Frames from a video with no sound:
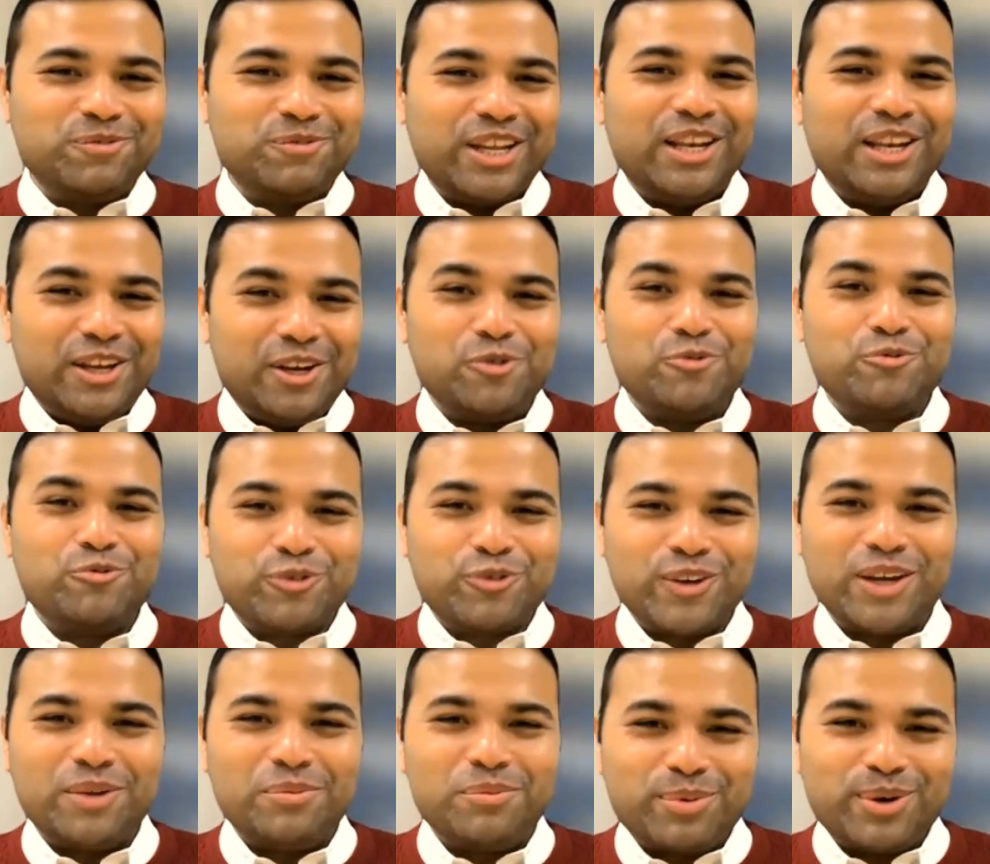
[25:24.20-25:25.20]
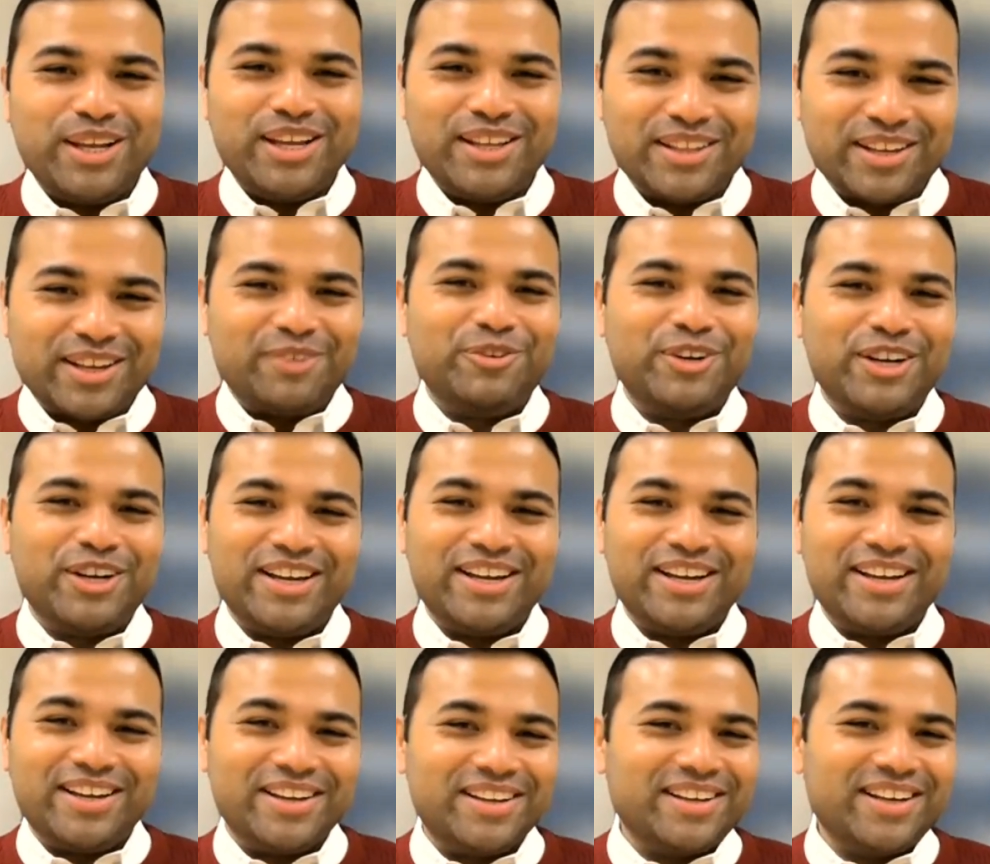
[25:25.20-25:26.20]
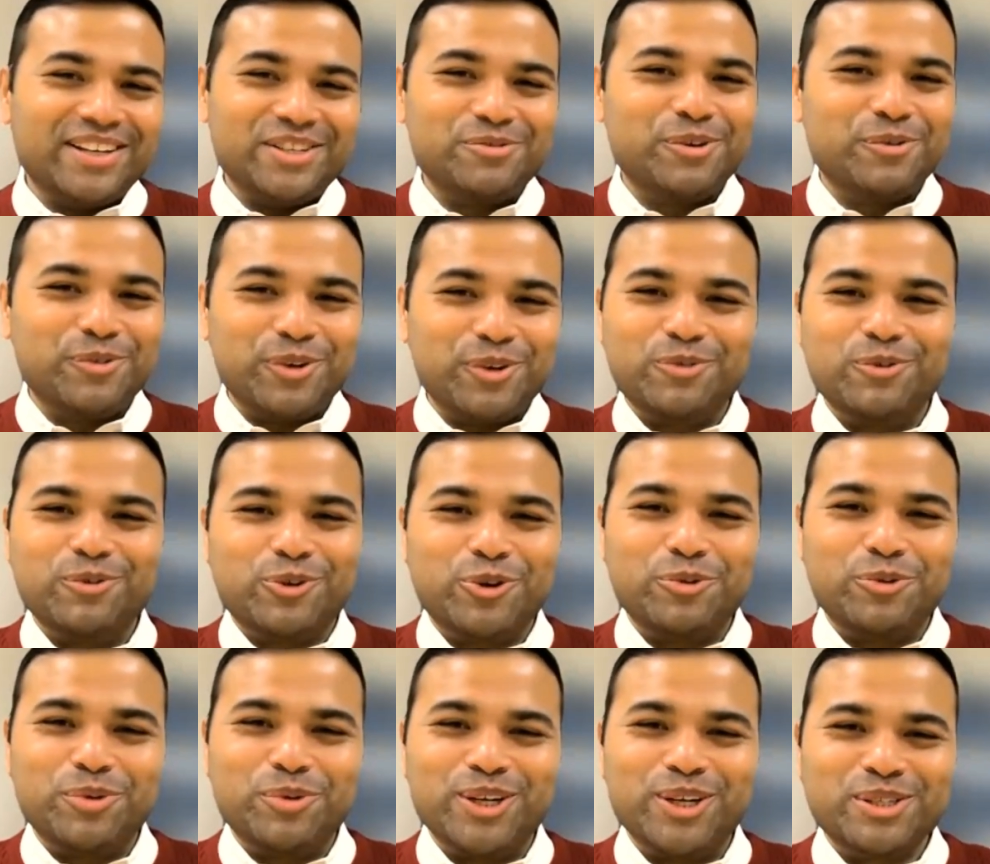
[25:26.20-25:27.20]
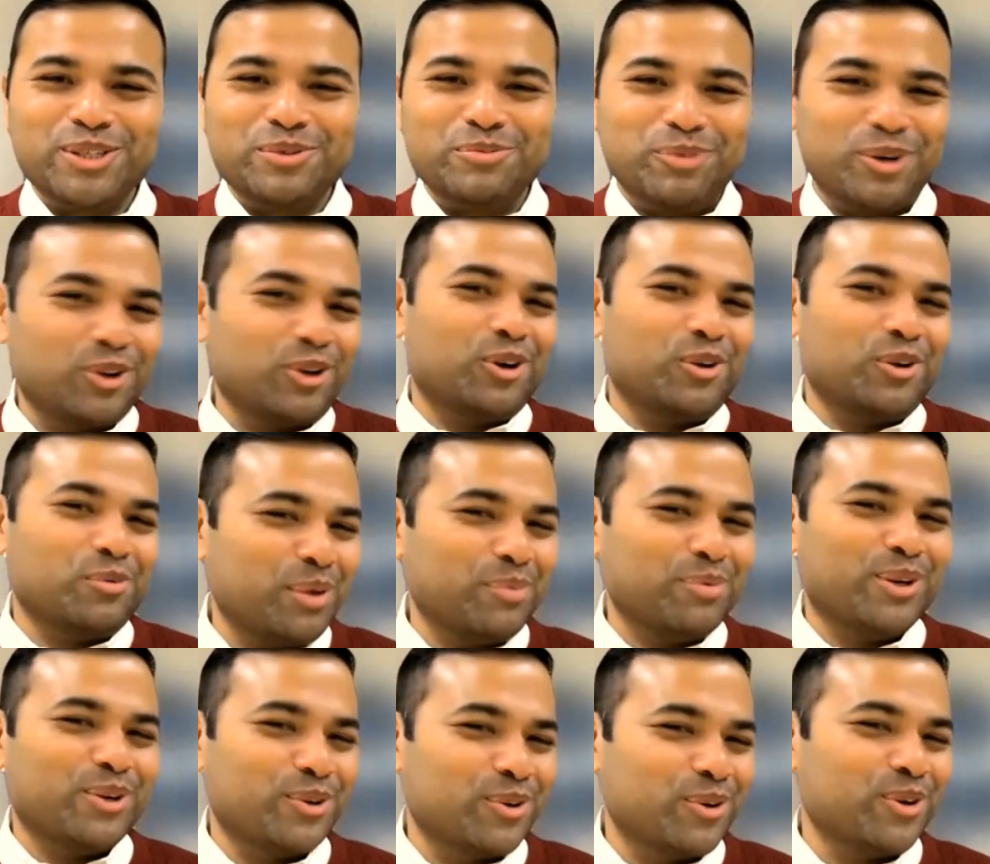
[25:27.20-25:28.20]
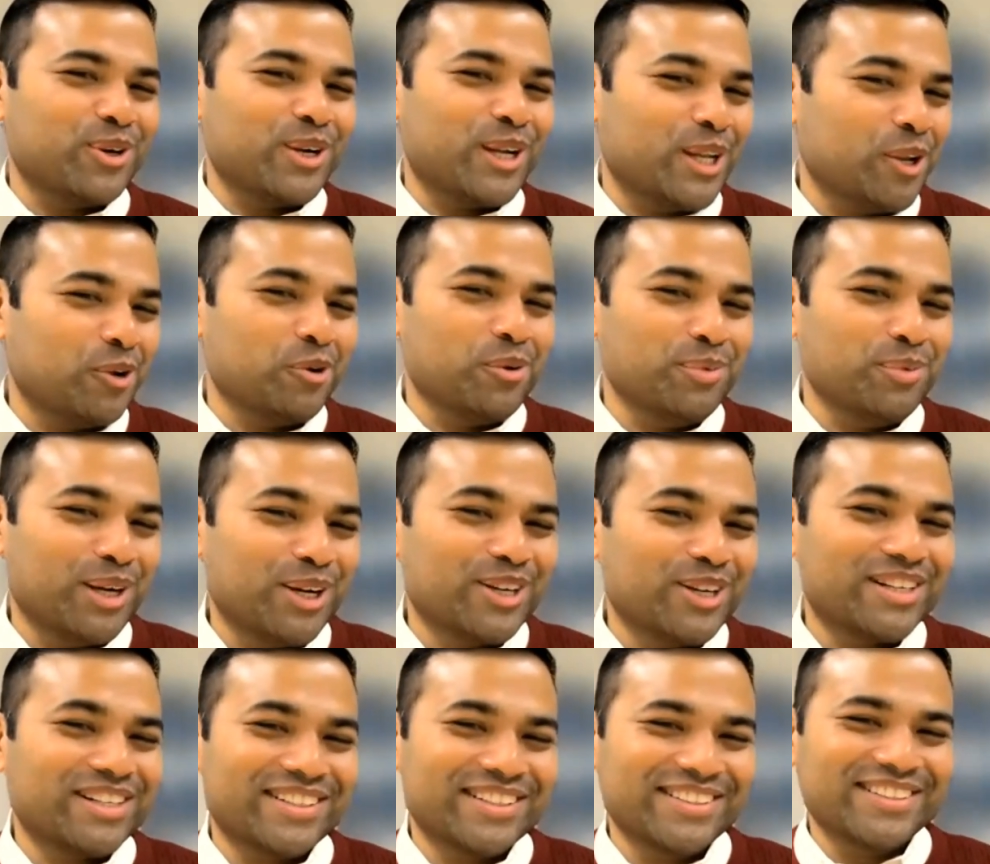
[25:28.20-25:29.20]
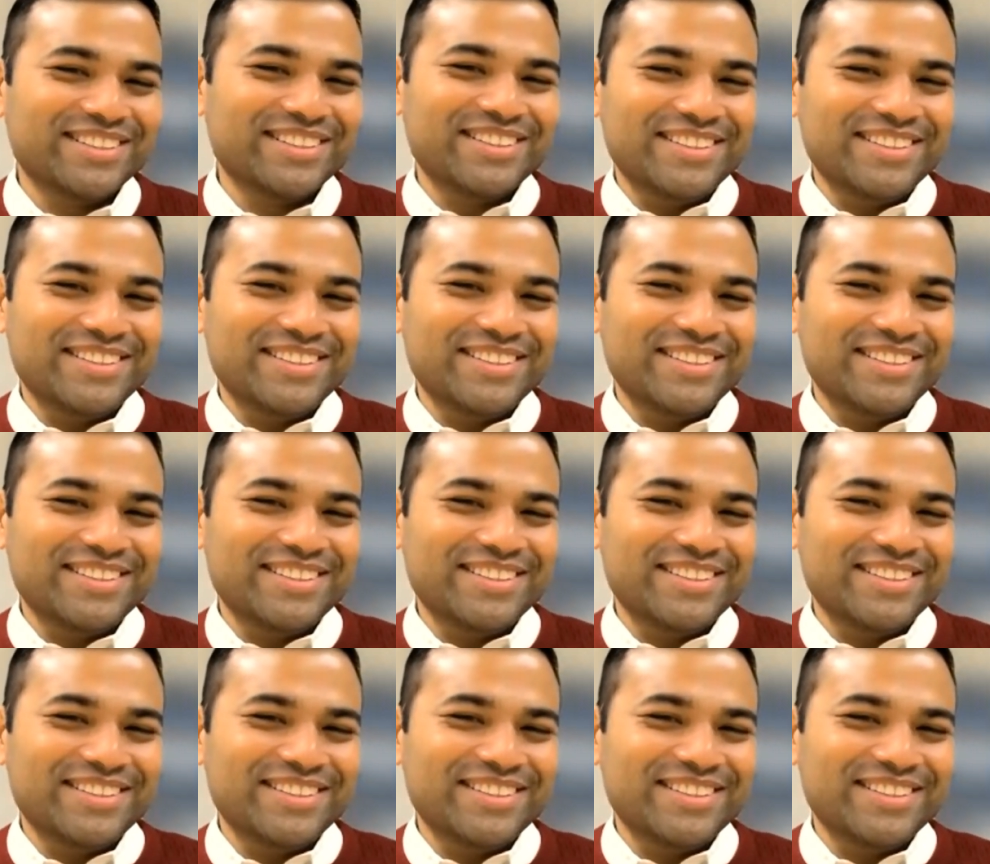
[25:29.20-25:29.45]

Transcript: we live and breathe every day as we work with robots, but a lot of people don't really know about it.